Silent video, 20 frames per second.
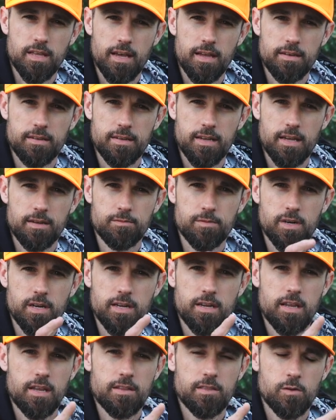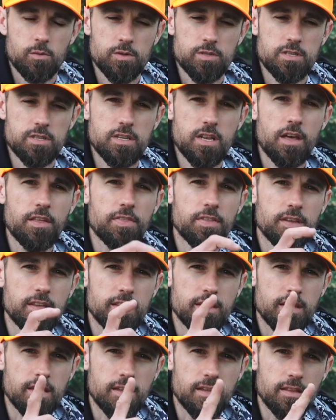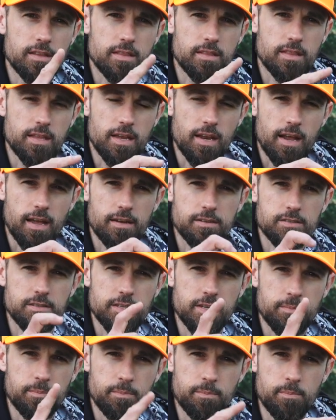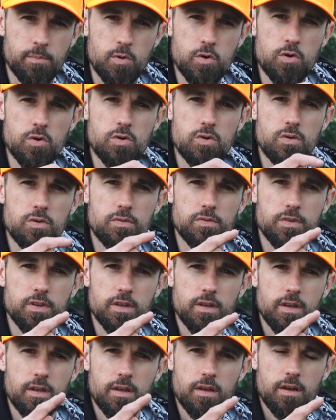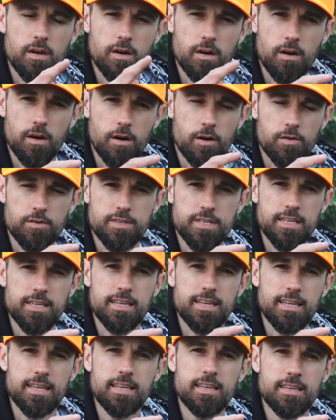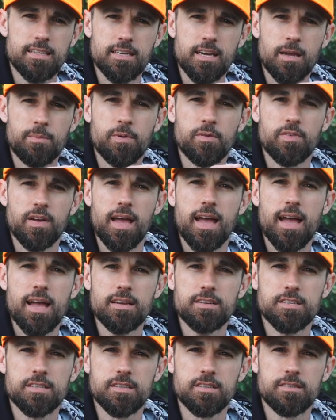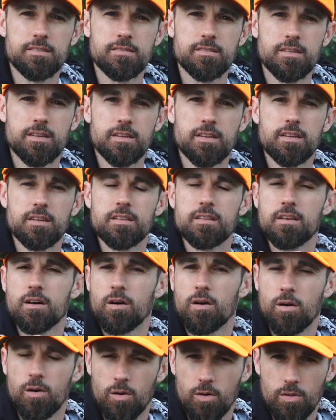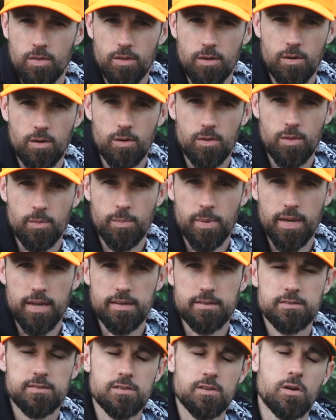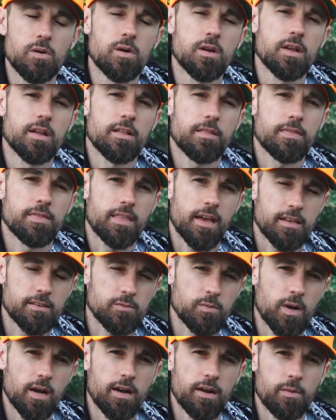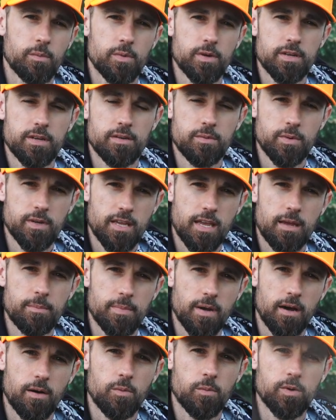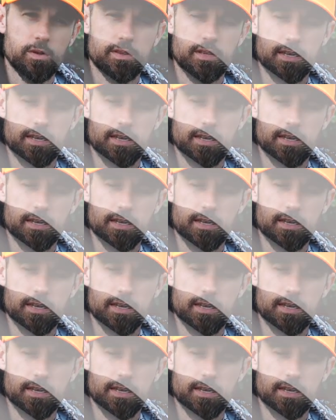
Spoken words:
that Ned rig, there was nothing that actually moved or did any type of action on the bait. So that's why we came out with